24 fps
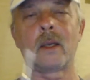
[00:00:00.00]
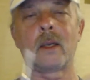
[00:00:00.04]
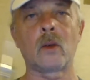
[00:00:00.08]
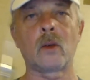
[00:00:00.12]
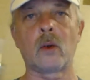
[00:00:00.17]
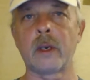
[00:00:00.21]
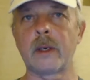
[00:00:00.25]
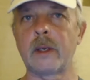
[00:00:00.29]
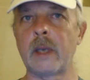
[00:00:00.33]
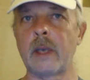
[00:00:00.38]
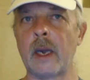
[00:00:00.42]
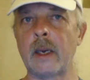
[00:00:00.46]

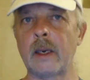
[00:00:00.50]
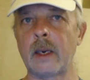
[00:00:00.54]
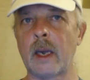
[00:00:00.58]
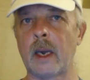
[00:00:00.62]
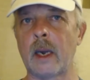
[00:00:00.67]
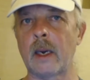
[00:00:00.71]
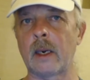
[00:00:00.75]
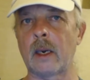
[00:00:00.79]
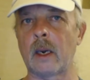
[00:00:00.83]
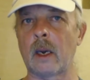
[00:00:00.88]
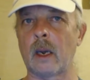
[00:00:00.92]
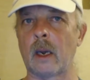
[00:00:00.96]
That's only
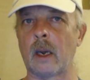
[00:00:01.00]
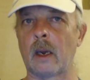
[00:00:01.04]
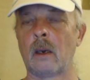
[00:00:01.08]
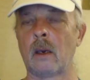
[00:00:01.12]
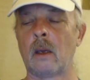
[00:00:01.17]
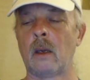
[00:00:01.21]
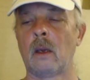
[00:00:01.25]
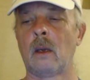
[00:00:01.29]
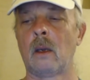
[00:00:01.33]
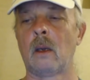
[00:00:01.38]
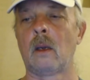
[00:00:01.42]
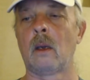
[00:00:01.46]
$10.99.
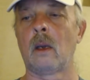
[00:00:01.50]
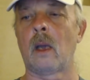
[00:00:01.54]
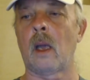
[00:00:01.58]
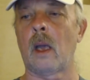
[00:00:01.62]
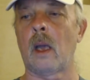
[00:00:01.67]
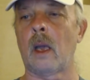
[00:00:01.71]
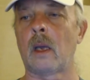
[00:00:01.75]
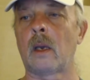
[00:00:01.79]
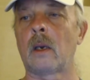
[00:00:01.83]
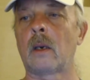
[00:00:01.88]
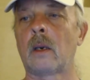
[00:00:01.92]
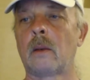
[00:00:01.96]

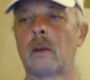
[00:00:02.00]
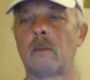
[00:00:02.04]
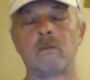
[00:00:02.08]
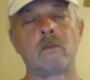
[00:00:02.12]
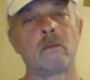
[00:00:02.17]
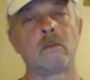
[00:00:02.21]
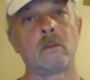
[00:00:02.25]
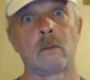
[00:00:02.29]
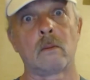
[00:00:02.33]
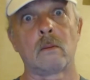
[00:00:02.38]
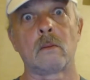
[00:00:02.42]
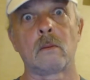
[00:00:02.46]
And
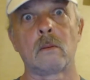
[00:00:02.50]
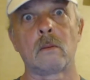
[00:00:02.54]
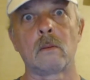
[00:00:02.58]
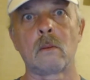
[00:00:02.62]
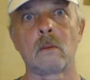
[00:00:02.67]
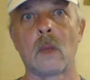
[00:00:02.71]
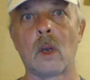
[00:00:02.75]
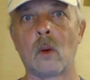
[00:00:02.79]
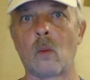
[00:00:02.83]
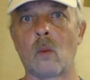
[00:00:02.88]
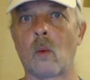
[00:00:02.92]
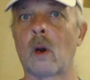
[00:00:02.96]

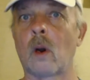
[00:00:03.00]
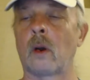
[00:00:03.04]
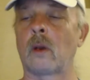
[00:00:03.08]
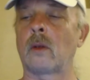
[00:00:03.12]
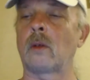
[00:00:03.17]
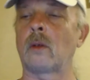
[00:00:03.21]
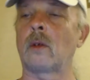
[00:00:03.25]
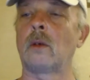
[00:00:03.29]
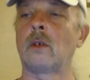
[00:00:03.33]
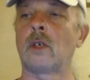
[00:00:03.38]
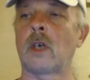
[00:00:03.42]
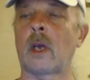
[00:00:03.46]
it
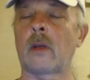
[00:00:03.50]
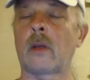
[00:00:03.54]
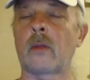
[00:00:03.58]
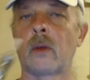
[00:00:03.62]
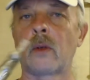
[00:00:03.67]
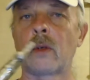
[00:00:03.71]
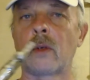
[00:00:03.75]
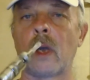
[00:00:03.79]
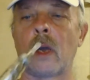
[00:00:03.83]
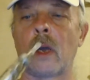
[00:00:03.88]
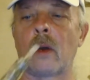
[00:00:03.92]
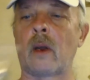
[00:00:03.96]
works. Check
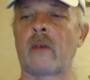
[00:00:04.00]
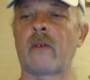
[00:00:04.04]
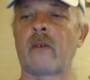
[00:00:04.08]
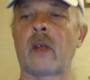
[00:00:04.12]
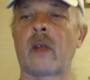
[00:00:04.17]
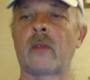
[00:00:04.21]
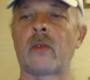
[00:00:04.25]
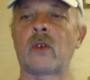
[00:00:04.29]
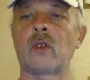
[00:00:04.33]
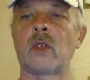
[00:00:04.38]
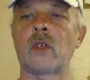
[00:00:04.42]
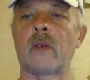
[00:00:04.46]
this out. I've
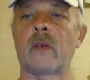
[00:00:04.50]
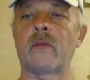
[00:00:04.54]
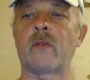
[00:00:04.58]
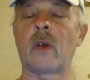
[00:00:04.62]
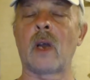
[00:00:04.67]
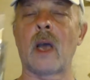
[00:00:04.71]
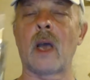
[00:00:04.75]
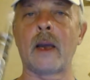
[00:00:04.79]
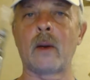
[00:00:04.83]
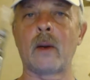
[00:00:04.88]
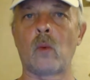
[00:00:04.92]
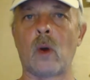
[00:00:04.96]
got this set
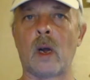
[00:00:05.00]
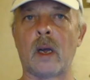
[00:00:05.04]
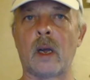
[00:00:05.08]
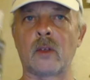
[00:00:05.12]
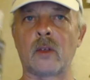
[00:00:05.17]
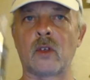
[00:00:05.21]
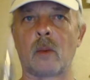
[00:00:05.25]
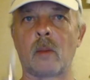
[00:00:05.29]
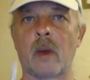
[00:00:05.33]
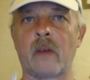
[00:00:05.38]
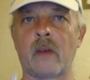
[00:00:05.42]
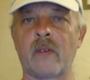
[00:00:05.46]
for 9
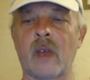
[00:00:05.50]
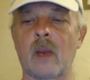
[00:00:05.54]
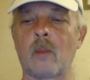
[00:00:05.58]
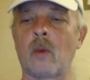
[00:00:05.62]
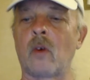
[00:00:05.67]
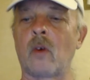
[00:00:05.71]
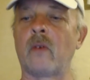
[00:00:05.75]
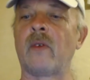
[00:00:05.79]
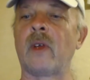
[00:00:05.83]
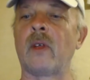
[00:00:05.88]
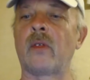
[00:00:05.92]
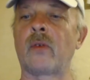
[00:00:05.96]
watts on my
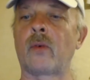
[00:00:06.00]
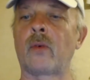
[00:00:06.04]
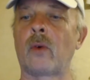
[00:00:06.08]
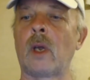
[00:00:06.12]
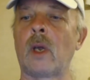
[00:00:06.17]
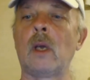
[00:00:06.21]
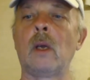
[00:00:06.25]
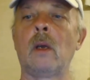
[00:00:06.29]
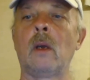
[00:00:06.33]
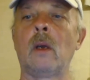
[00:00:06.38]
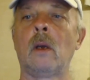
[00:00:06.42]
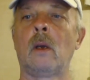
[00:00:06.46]
Vamo
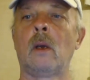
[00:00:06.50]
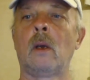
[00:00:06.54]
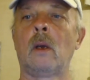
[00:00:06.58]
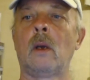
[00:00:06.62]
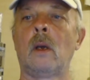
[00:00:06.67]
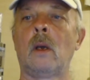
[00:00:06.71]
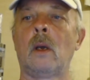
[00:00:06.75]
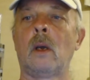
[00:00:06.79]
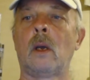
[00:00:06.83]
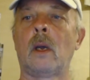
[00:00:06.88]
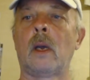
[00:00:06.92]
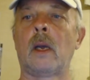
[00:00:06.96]
V3.
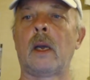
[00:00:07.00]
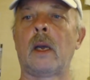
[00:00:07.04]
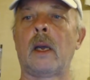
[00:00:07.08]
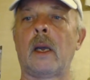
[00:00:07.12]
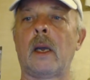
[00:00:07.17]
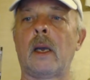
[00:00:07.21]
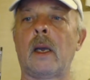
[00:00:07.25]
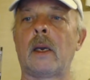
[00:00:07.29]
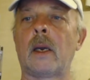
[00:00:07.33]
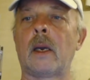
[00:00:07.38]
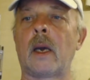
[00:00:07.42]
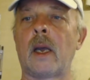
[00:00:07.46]

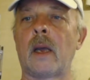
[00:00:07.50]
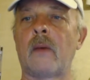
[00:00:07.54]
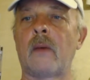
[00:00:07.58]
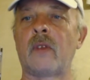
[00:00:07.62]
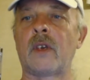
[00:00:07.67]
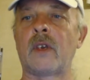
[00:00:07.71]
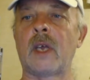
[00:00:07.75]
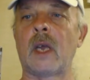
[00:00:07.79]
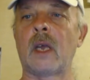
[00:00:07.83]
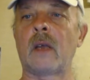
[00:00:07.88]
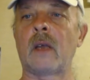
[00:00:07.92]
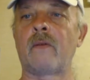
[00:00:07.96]
And I
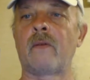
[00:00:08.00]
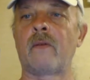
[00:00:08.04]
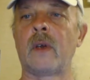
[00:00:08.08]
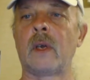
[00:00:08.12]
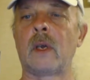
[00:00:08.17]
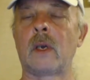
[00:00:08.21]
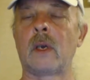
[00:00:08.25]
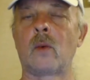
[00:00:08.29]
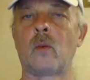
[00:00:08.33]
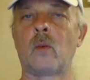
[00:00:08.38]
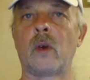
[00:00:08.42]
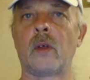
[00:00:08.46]
have the tank
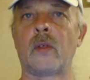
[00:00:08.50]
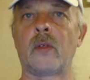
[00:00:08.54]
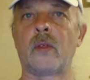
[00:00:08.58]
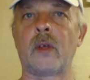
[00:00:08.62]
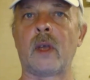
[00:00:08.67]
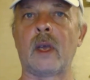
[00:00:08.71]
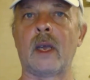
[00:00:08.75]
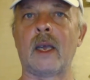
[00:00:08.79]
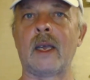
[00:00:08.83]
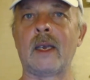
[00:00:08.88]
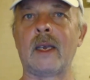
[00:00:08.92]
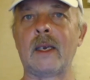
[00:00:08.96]
filled with
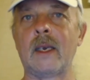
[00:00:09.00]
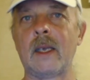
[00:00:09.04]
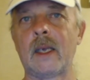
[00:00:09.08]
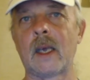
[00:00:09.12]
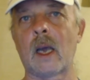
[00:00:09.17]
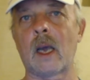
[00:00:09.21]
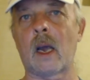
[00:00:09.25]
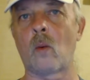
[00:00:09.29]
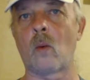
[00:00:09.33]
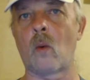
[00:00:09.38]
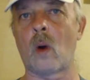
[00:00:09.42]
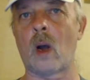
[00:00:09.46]
a
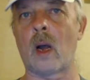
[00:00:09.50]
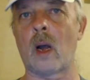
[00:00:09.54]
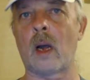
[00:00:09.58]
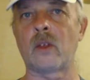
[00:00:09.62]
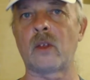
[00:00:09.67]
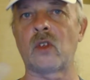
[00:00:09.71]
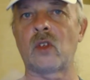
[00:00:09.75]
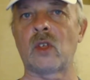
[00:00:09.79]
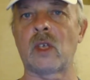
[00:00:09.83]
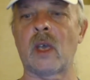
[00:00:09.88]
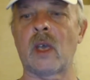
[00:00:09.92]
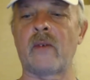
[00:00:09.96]

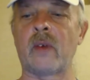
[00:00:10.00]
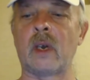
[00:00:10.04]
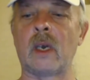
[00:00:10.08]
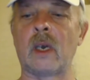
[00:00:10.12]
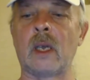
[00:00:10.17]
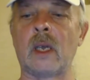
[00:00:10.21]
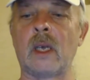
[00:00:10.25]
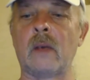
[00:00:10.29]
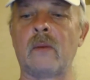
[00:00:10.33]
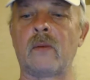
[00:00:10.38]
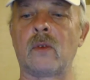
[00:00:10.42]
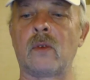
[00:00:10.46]
DIY
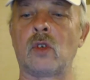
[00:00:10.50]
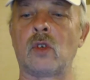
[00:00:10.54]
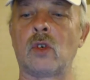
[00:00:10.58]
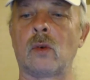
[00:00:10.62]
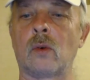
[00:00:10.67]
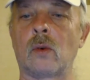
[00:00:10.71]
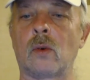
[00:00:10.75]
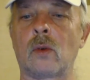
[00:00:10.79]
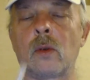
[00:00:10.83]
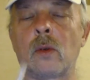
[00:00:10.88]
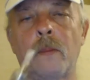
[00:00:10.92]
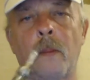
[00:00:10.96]
7 leaves
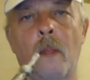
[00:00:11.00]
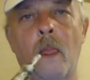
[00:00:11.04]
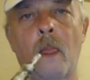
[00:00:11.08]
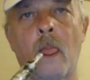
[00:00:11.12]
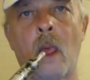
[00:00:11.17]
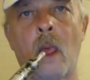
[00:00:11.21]
juice.